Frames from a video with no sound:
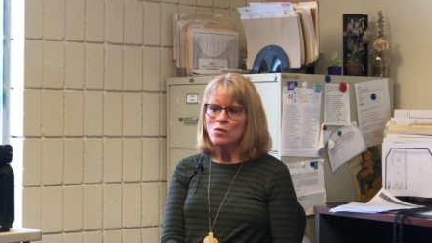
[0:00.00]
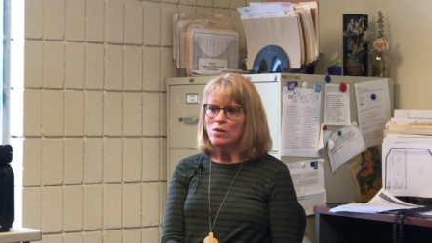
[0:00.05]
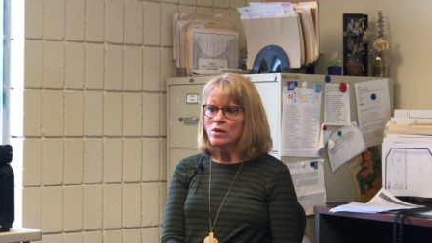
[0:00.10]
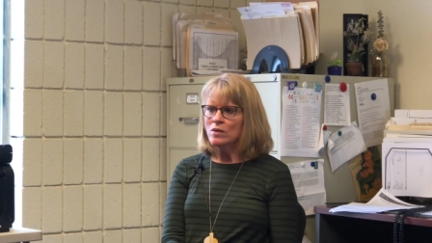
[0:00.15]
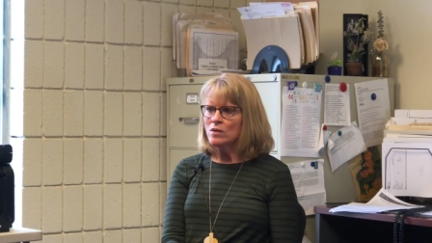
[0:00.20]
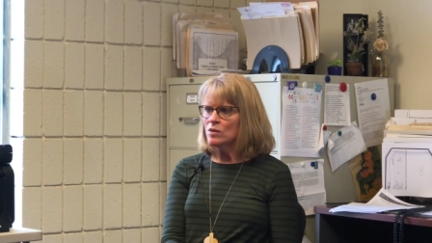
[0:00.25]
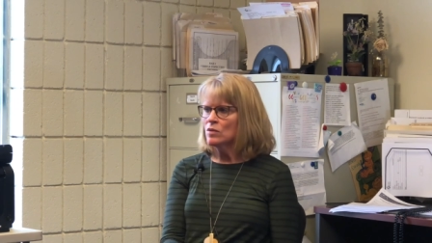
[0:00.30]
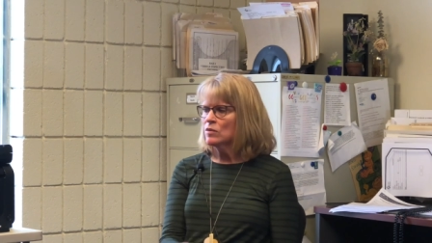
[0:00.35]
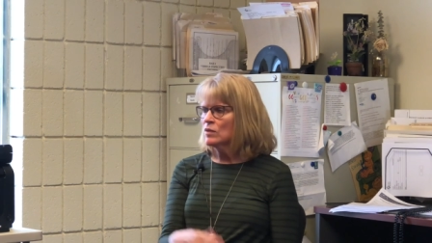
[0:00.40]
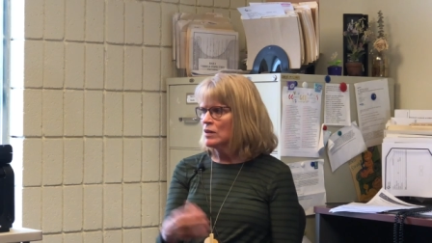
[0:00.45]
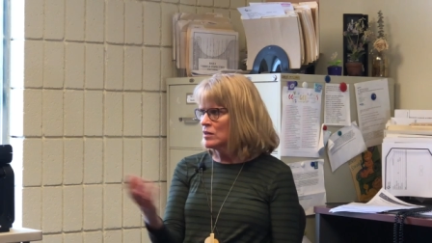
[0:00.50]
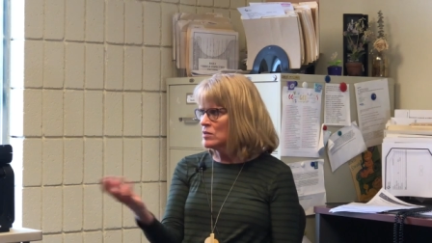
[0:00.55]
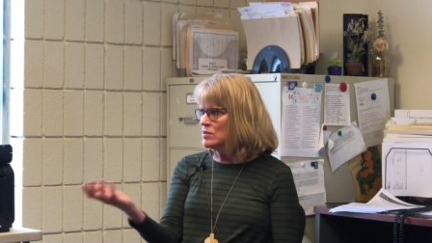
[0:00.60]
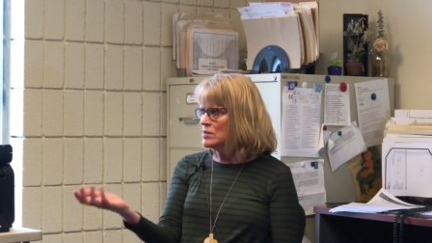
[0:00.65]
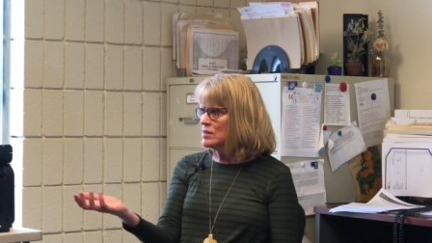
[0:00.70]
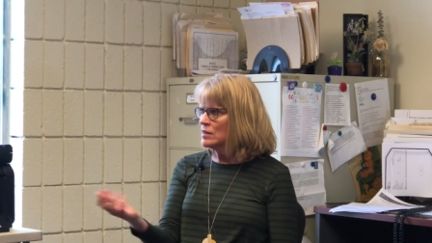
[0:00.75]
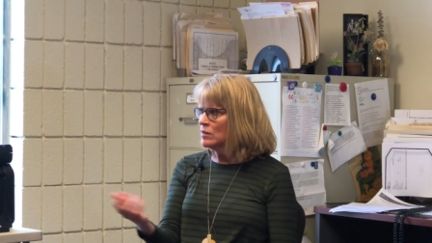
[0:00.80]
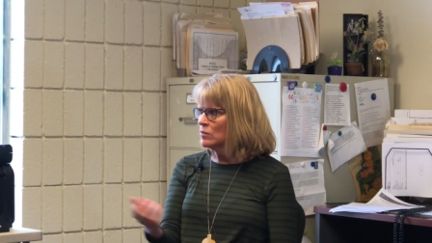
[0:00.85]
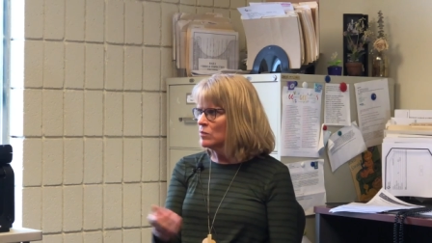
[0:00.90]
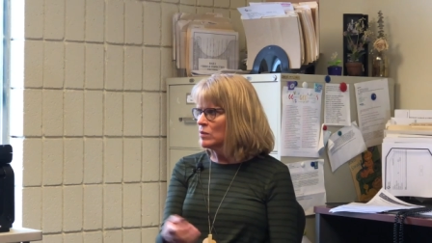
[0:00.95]
Whether, like
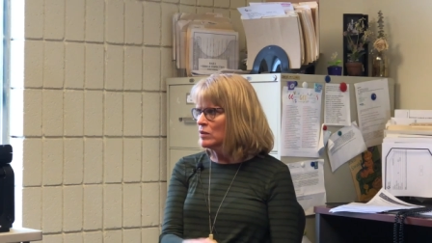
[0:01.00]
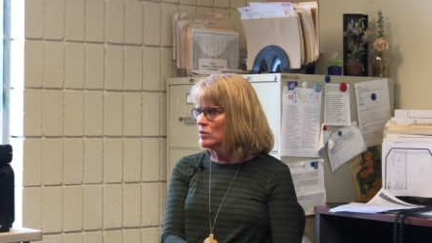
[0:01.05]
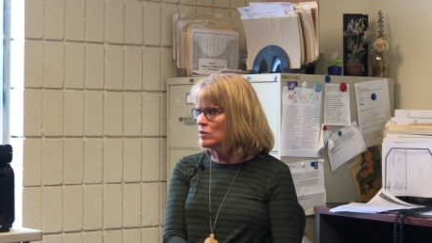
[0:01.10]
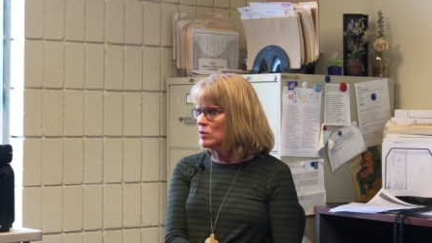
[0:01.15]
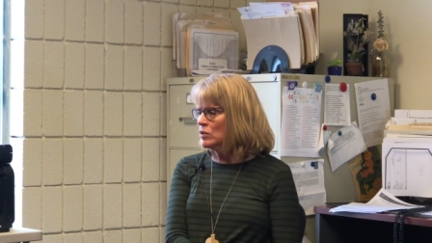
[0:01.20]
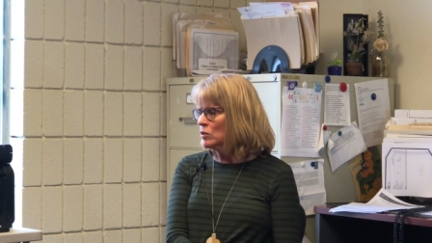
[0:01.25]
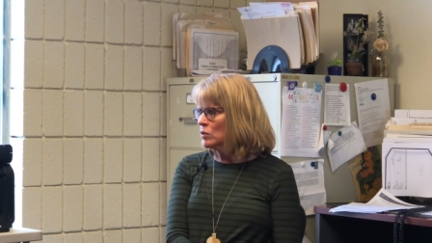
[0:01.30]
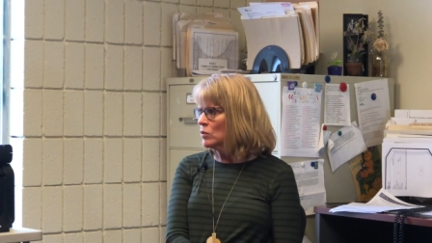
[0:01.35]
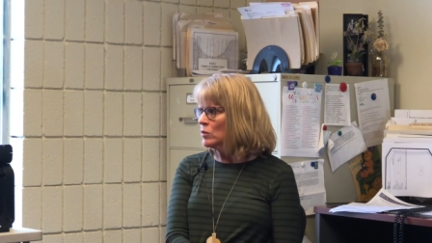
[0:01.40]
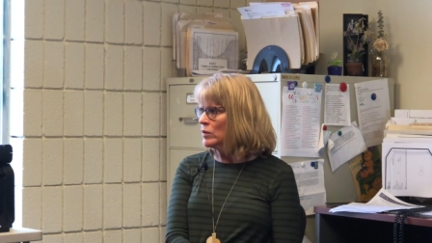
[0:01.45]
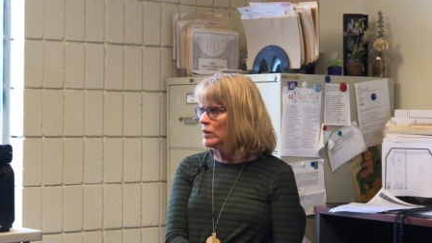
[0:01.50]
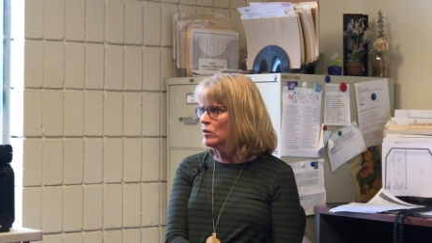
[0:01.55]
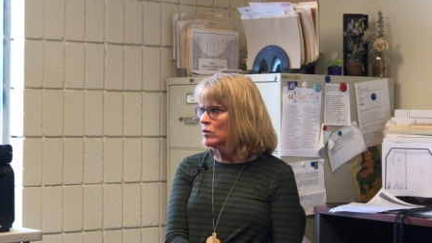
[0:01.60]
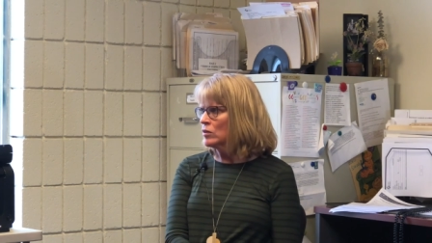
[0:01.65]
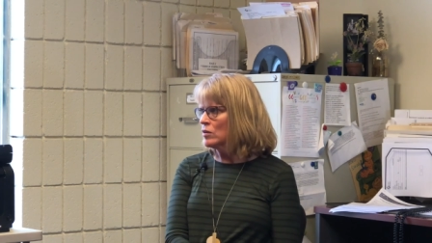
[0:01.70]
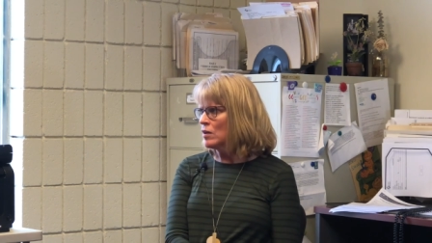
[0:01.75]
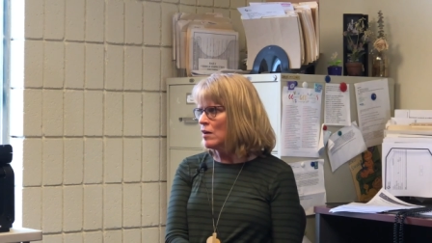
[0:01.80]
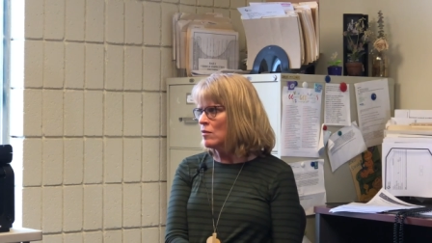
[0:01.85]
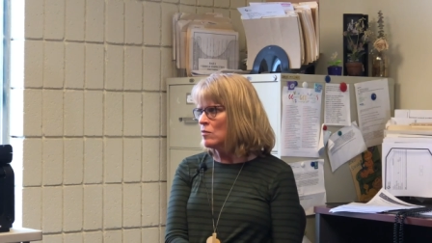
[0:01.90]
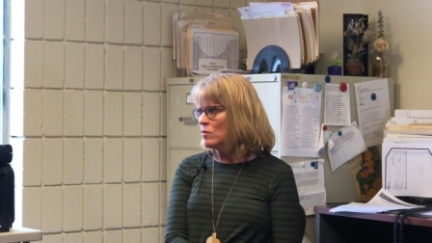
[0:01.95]
you said, whether you agree
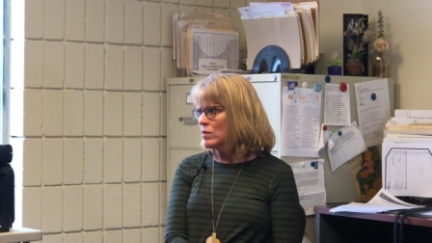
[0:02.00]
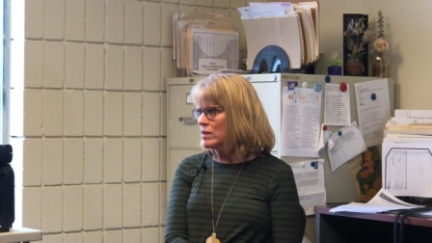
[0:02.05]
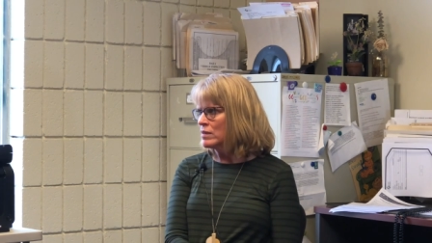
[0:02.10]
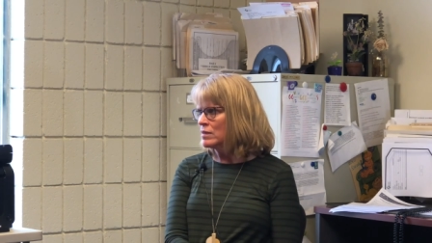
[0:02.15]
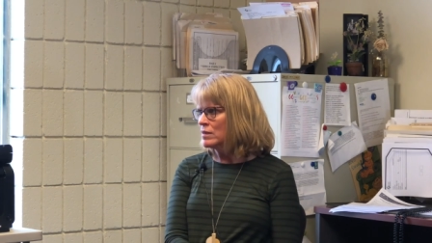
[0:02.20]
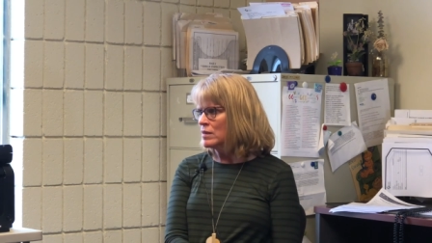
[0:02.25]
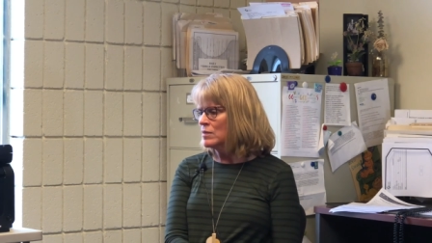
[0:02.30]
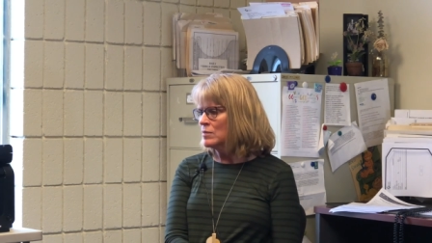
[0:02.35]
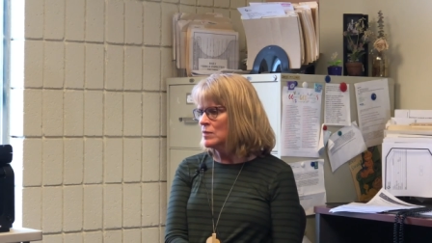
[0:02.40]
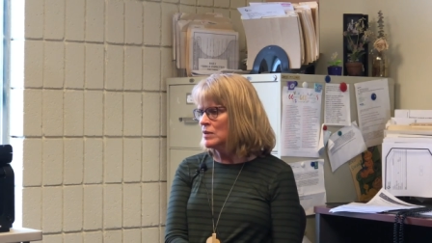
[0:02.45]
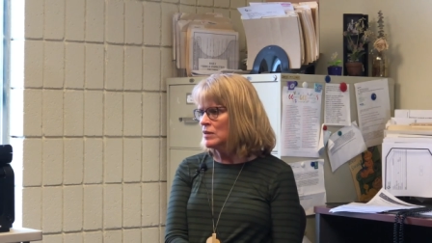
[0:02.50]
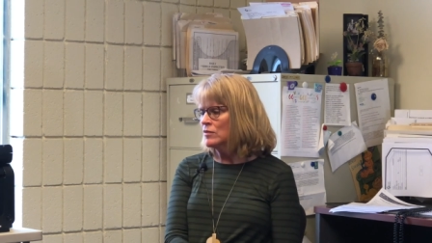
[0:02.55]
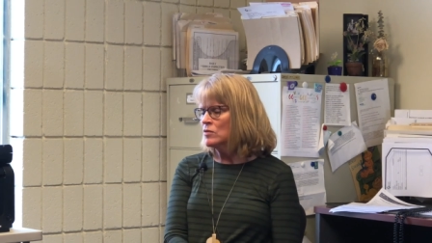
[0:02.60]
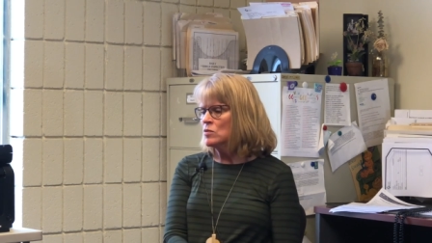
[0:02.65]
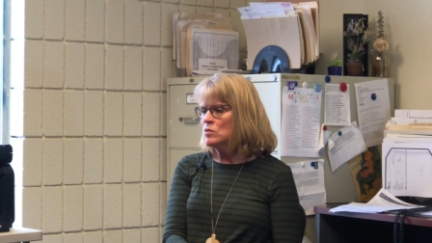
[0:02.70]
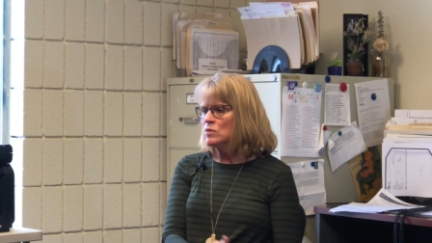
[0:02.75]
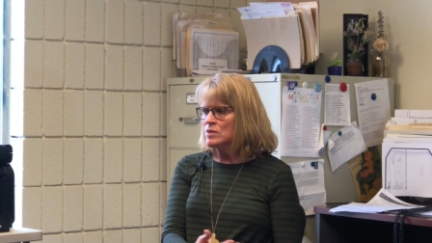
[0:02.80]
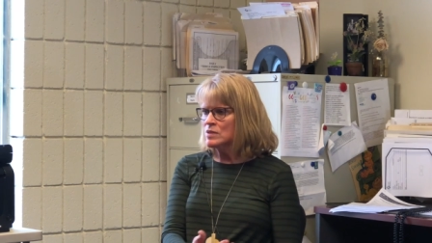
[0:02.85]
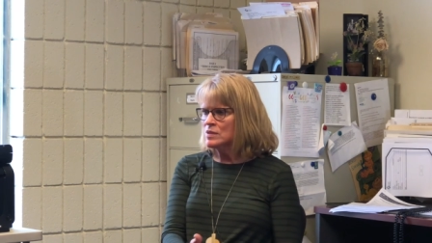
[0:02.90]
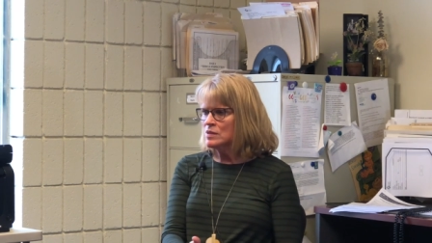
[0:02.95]
or not with them. And
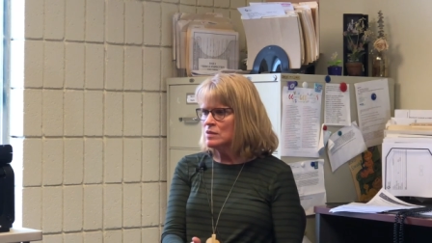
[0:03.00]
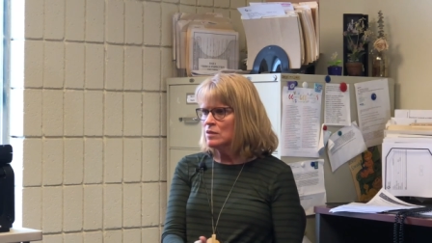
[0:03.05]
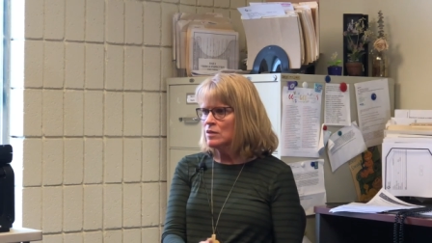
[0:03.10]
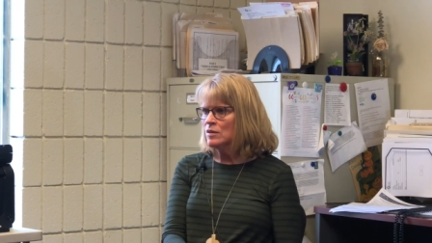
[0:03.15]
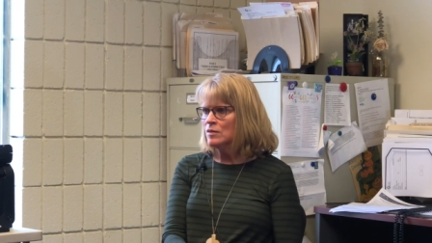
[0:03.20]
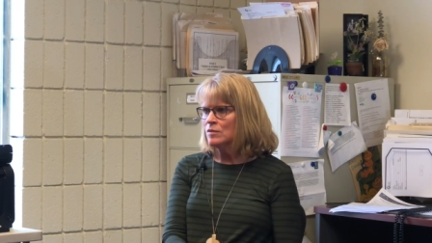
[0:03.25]
of course,